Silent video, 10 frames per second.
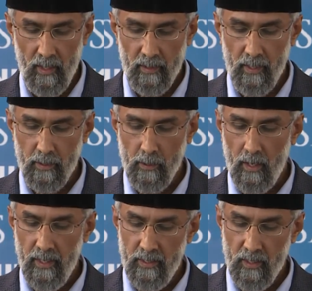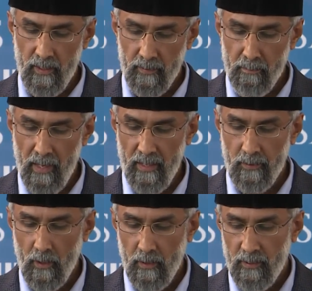that knowledge is
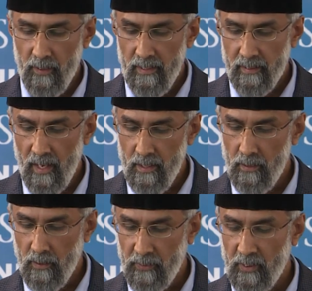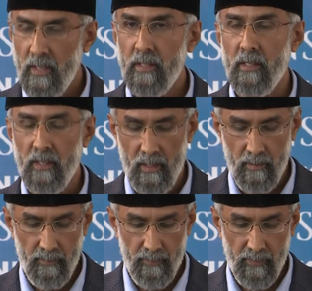based on 3 stages of certainty:
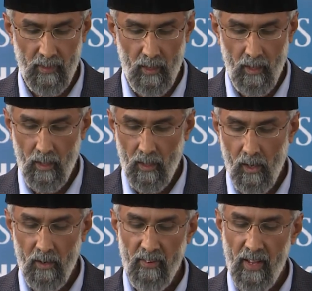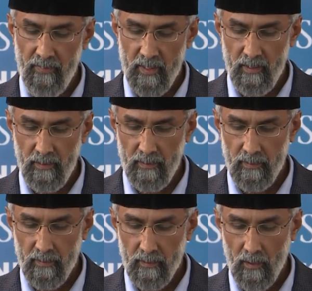of
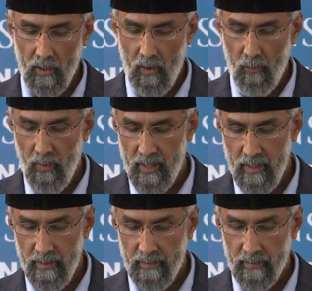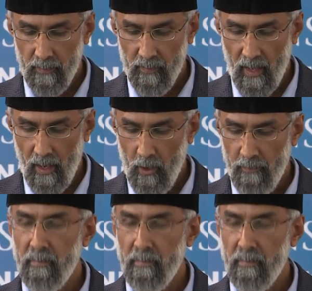evidence, of witness, and of